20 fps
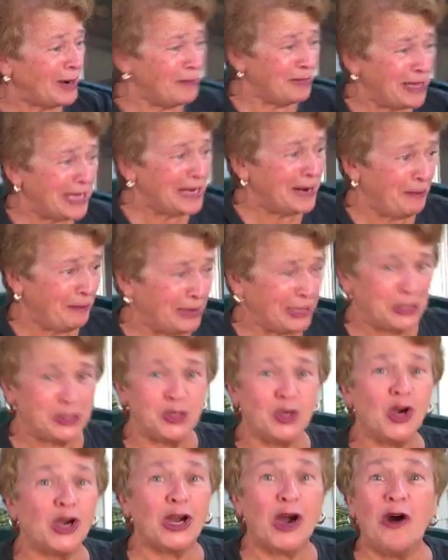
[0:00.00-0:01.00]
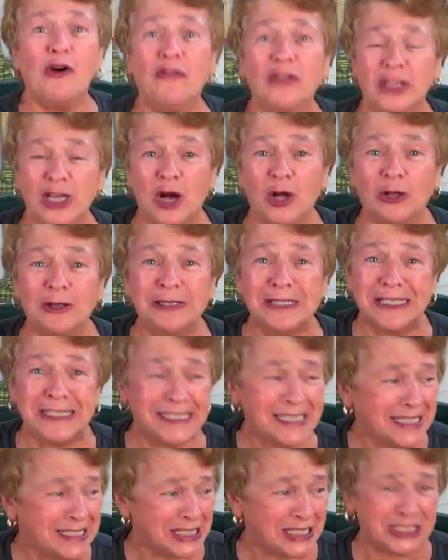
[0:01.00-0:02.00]
be in it, but he took over the whole
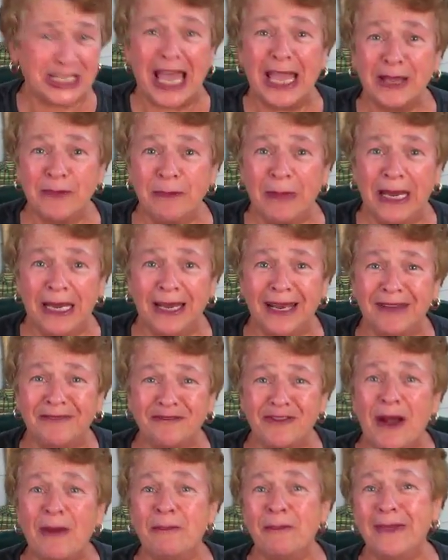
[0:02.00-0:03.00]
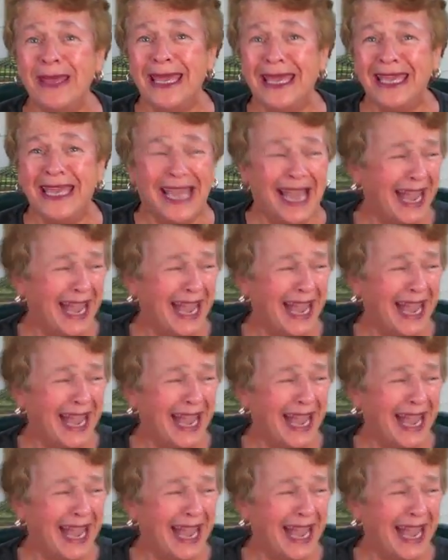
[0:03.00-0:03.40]
segment from me.